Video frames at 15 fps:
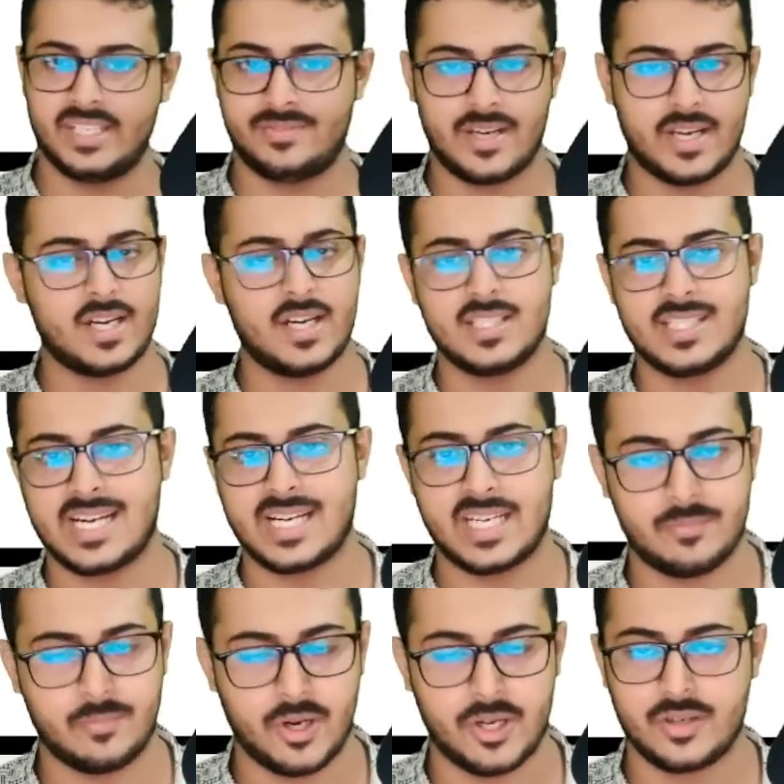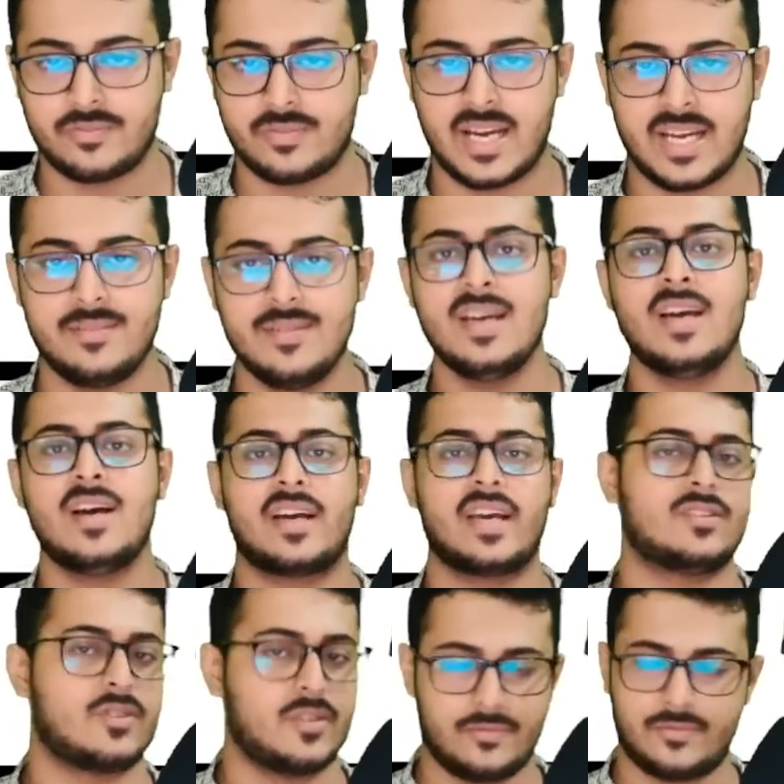fingers at any point of time. Okay,
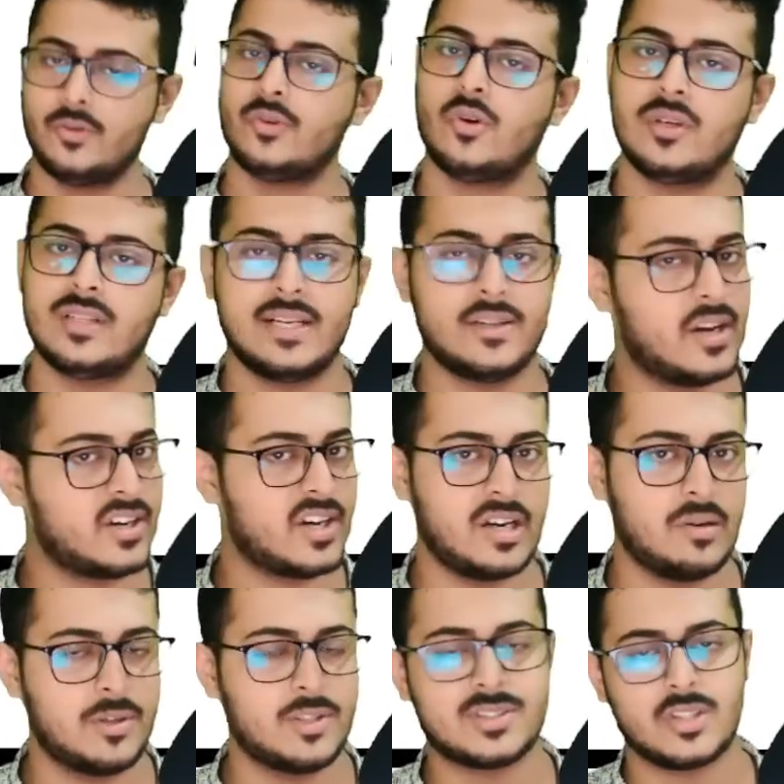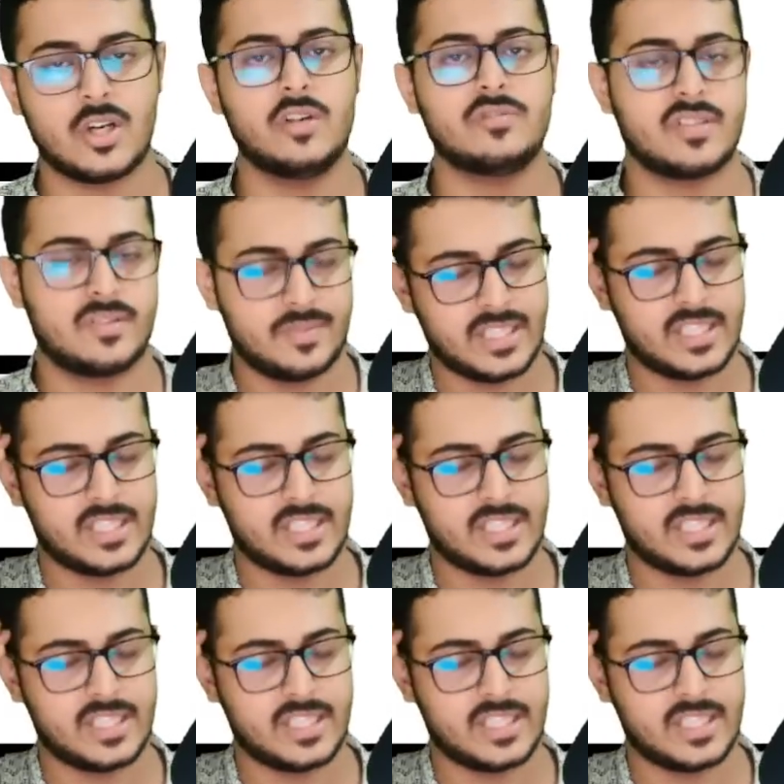so if you know that you are not able to solve something